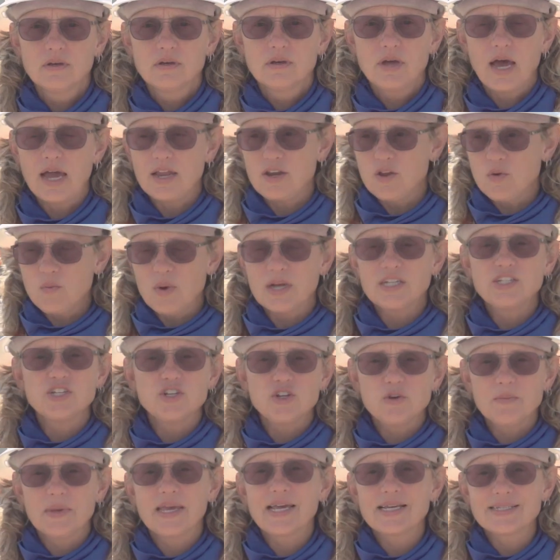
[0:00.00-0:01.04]
I knew what to
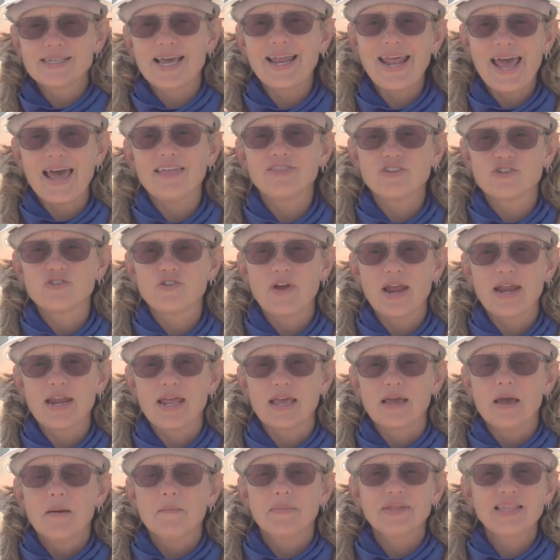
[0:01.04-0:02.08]
do because I'd had the
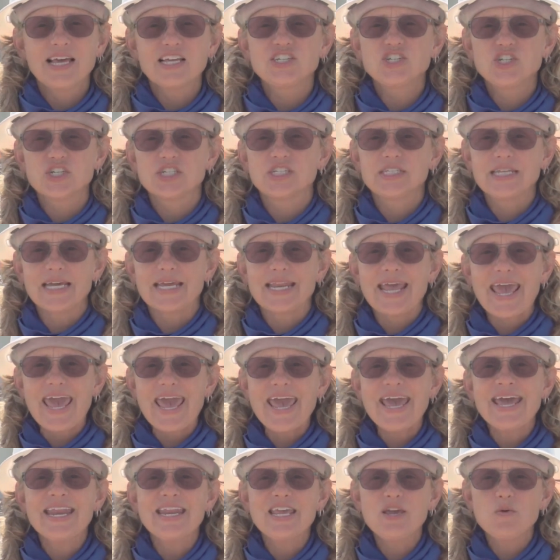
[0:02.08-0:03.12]
training, but that's just it.
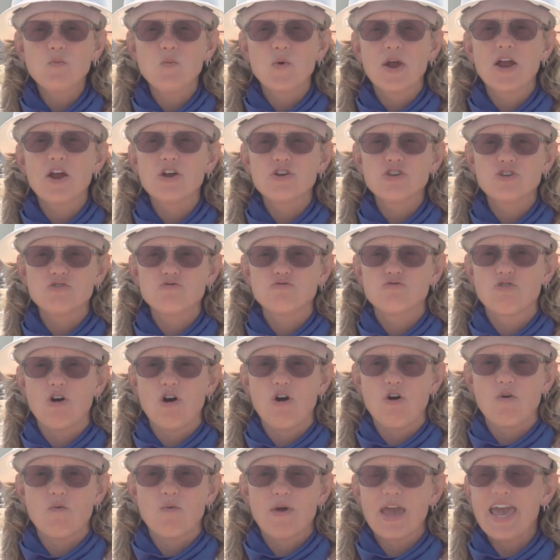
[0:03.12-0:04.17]
Anywhere you
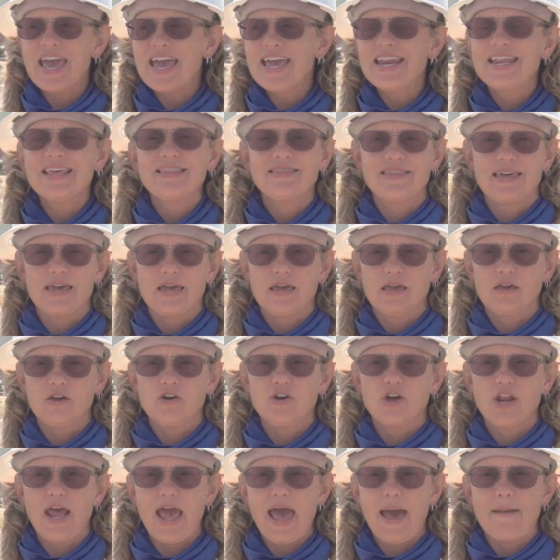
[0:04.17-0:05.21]
go, anything
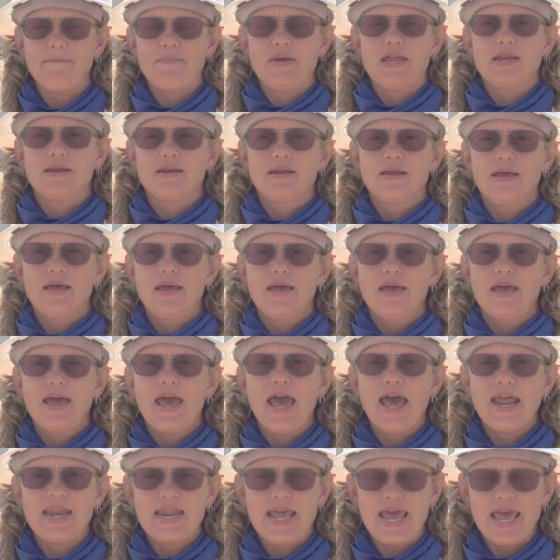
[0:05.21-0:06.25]
could happen
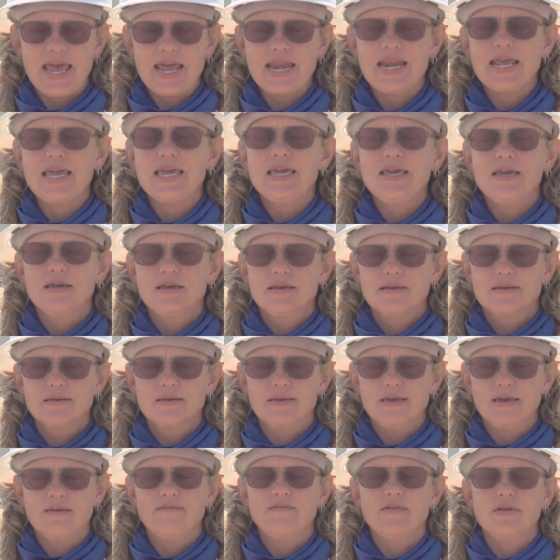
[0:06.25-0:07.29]
at any
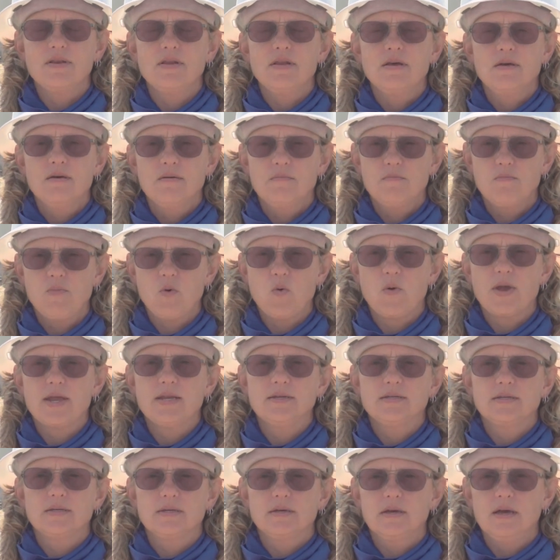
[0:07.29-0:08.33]
given point
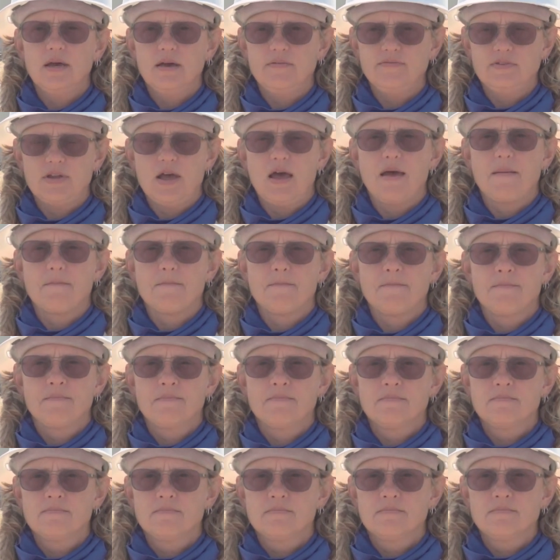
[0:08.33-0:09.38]
of time,
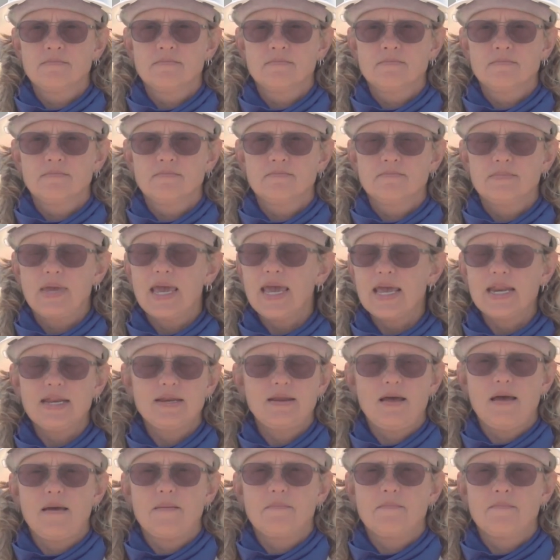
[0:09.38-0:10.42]

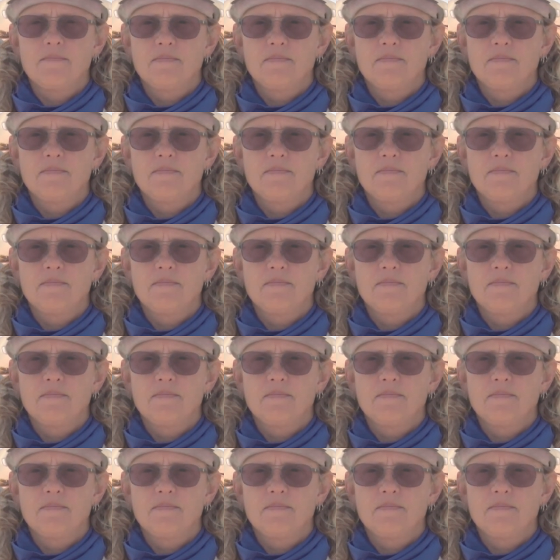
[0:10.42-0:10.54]
anytime.